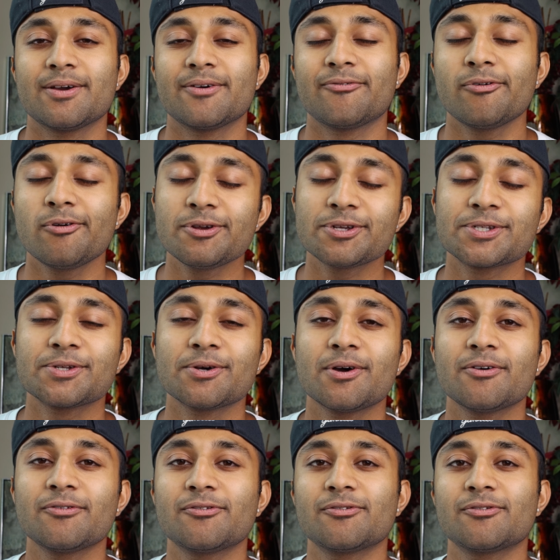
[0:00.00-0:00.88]
first
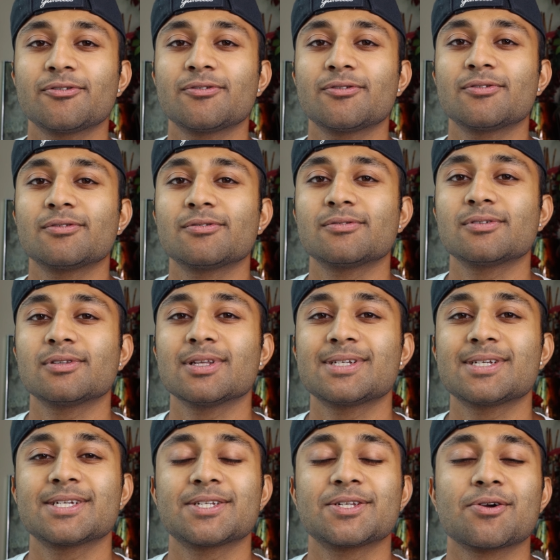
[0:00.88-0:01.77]
off,
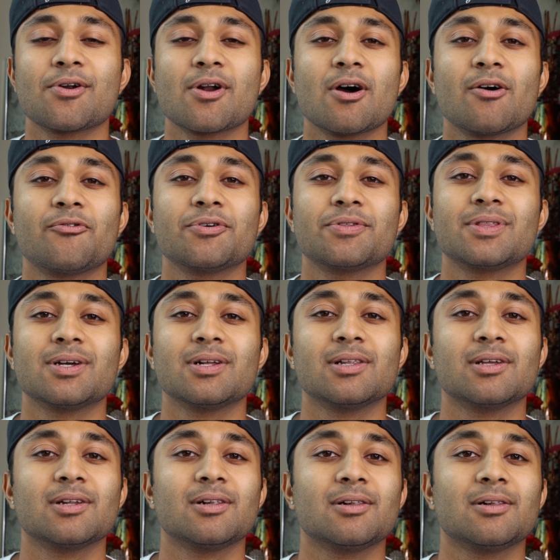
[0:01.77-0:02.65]
let's just start off with a
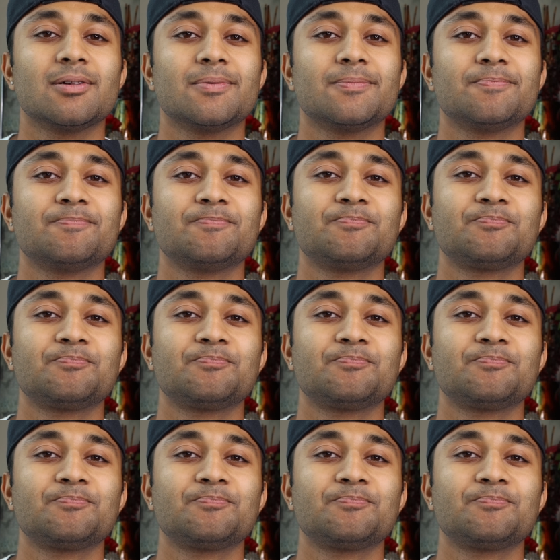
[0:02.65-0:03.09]
little